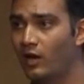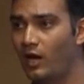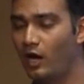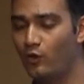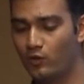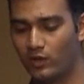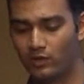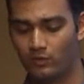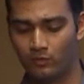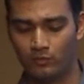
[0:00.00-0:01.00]
how you
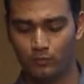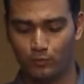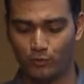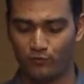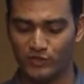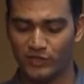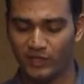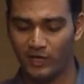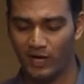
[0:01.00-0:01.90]
can do provisioning